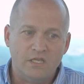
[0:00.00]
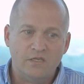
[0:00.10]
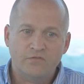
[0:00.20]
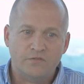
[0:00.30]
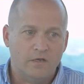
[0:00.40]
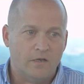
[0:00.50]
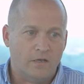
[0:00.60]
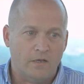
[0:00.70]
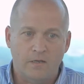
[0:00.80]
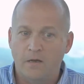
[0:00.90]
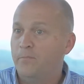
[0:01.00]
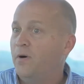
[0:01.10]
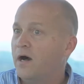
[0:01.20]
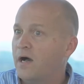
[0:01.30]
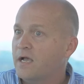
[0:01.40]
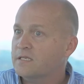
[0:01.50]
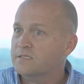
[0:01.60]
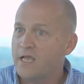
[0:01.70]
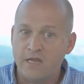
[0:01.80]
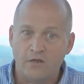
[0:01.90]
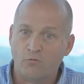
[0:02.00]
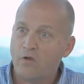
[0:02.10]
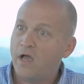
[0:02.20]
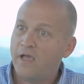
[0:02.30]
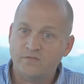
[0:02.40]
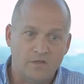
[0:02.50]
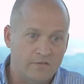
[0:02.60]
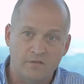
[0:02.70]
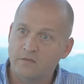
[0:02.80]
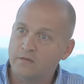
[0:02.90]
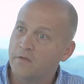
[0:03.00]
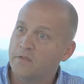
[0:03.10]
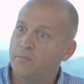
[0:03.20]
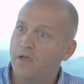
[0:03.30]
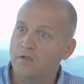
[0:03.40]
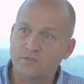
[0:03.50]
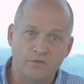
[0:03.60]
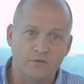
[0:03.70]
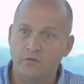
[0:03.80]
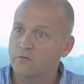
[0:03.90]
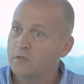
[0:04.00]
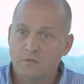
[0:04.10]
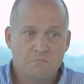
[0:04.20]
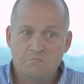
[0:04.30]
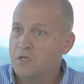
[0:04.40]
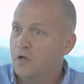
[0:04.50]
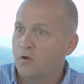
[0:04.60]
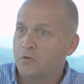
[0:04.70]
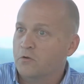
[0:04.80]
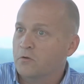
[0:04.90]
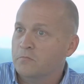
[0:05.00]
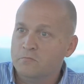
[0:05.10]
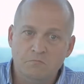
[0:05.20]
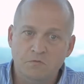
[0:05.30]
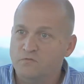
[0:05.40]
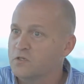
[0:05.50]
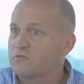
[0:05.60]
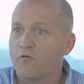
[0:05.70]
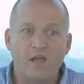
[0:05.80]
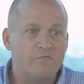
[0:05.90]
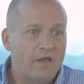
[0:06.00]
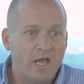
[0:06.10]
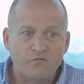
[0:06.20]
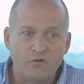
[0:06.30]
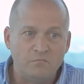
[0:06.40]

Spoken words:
gift a box, and it arrives on the belt. So you've just arrived back